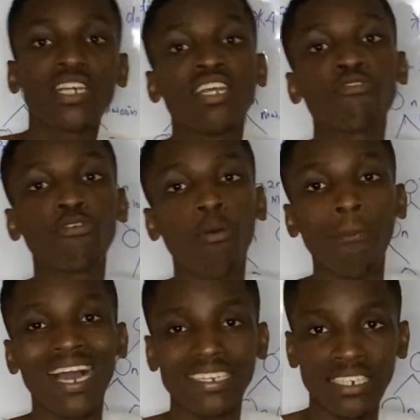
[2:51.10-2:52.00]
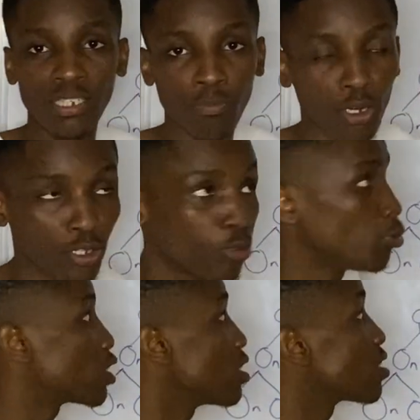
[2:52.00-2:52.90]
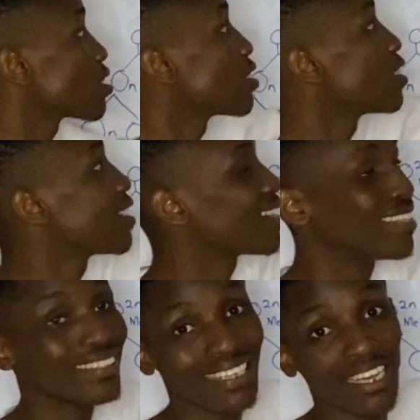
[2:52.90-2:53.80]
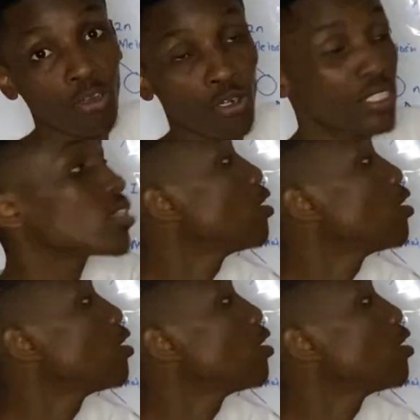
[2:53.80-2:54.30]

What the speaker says: they form back the diploid, which is the zygote.